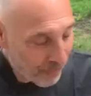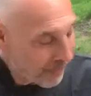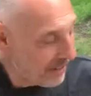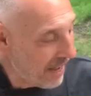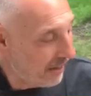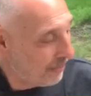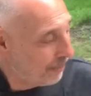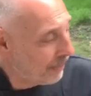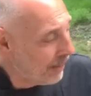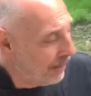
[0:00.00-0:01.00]
Now,
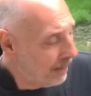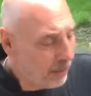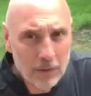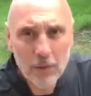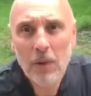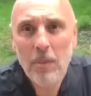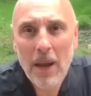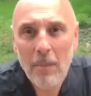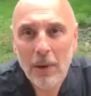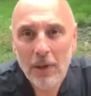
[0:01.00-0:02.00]
I want to talk about
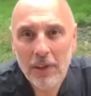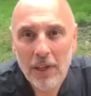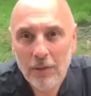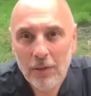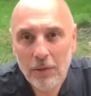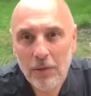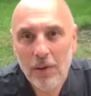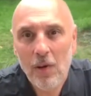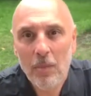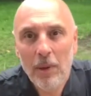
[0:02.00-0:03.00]
a bolognese sauce, because a
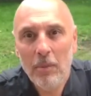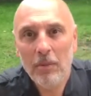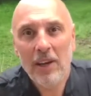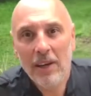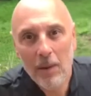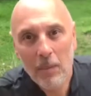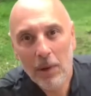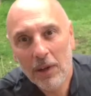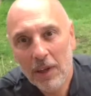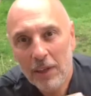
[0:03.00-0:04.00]
lot of people say that
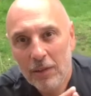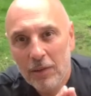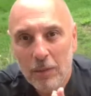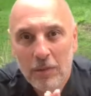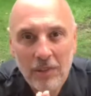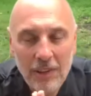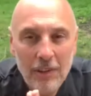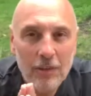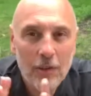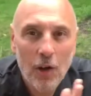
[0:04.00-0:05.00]
bolognese sauce
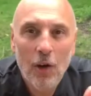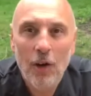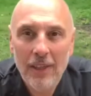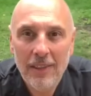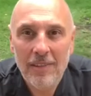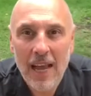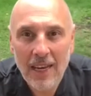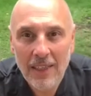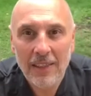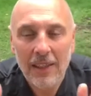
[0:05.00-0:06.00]
is not
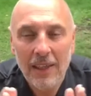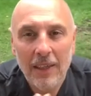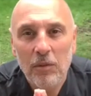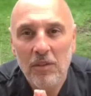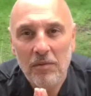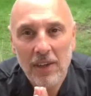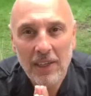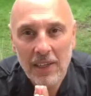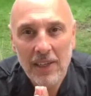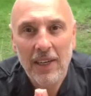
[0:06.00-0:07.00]
Italian and it was
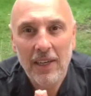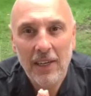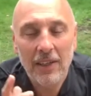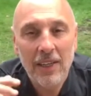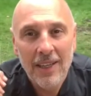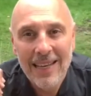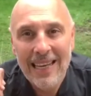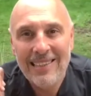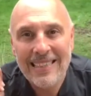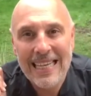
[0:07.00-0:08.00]
invented in England.
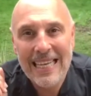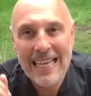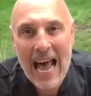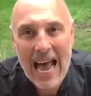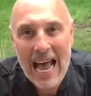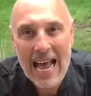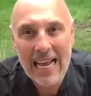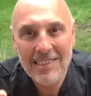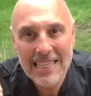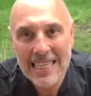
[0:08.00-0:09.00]
It's a lie,
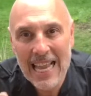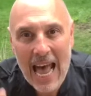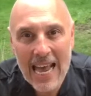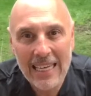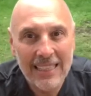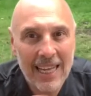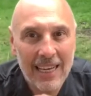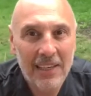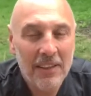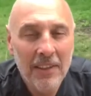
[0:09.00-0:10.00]
I tell
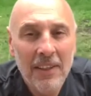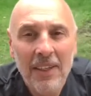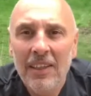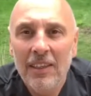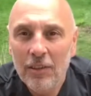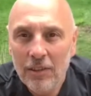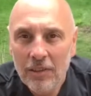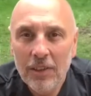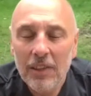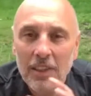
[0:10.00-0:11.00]
you. It's
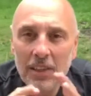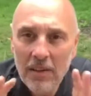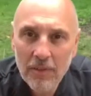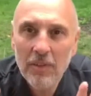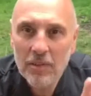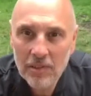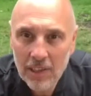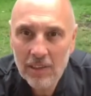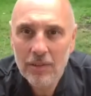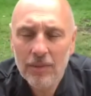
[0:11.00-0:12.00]
just that the difference
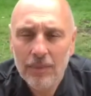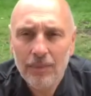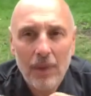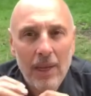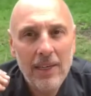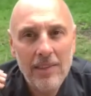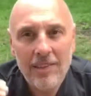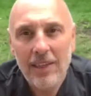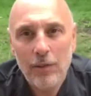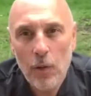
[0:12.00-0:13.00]
is, in
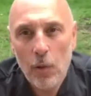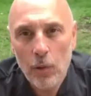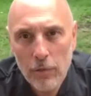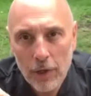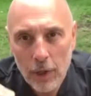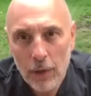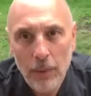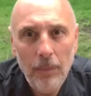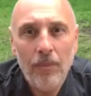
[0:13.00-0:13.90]
Italy it's called a ragu,